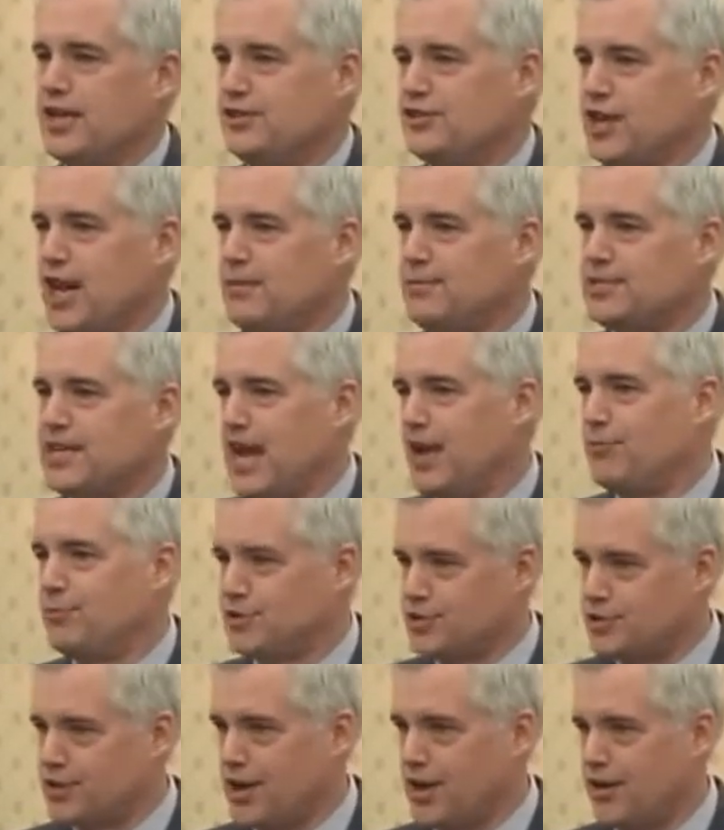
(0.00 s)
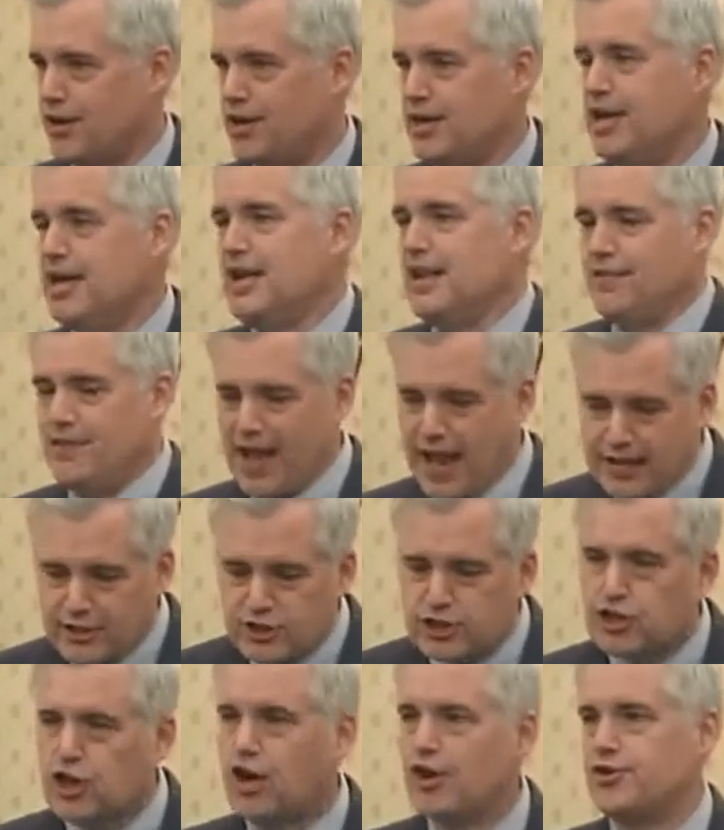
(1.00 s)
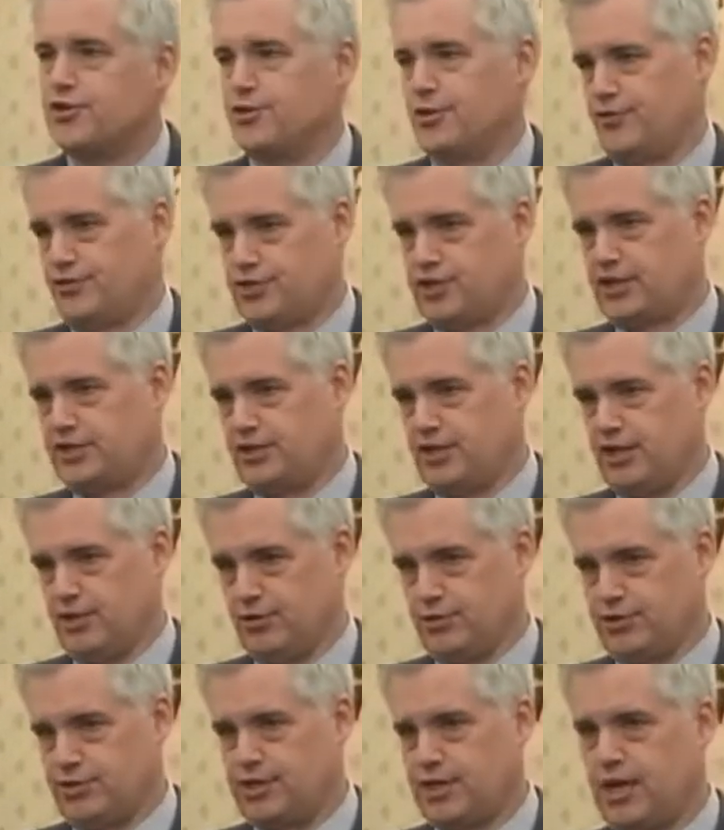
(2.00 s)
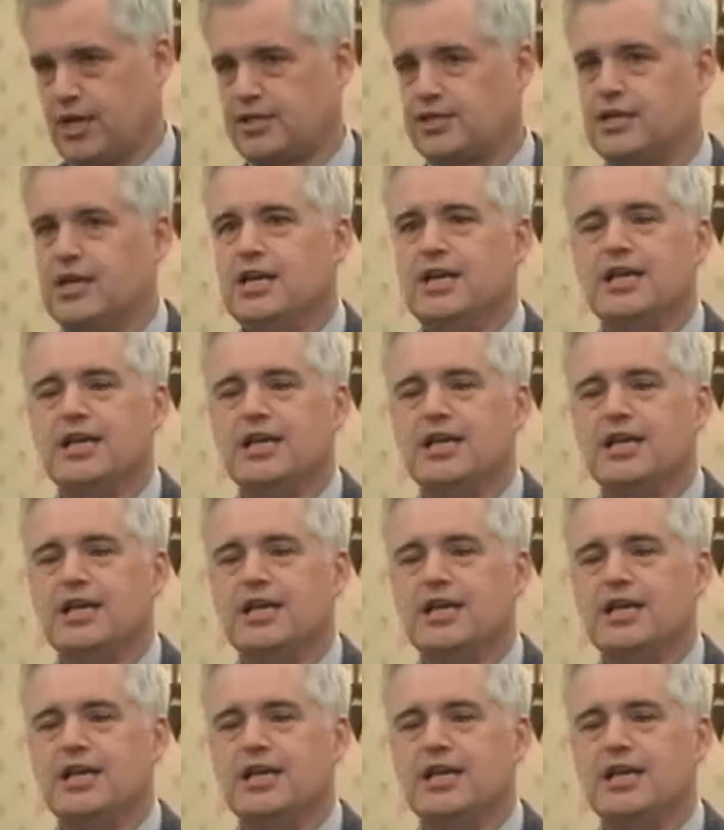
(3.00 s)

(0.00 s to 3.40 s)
Jamestown was started, that charter of 1606